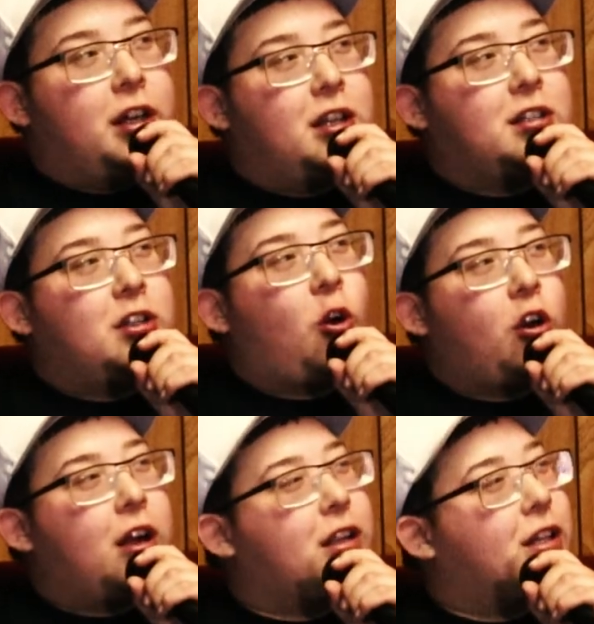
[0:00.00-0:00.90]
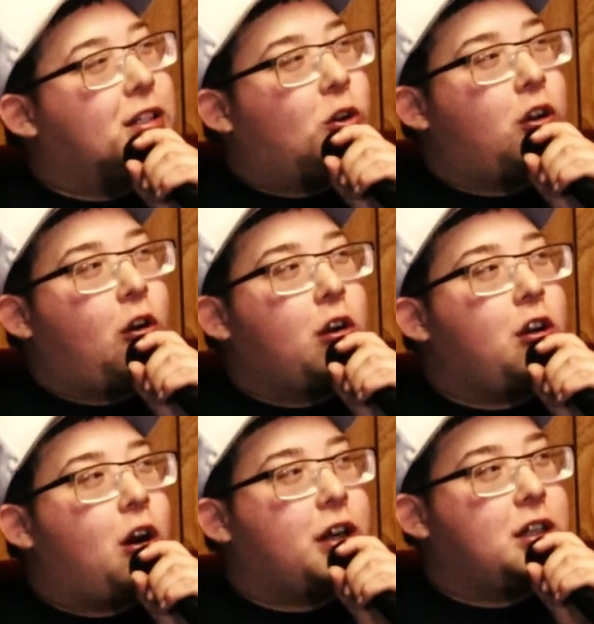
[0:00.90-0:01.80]
He does I think it's called Hard
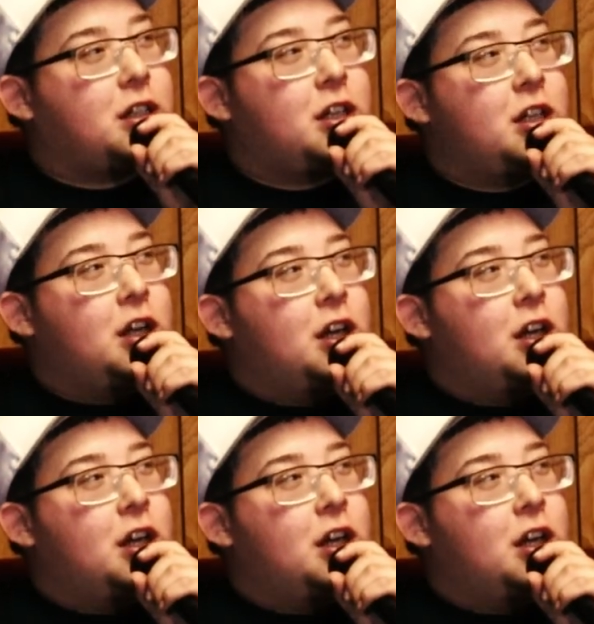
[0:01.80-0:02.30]
Knock, is it?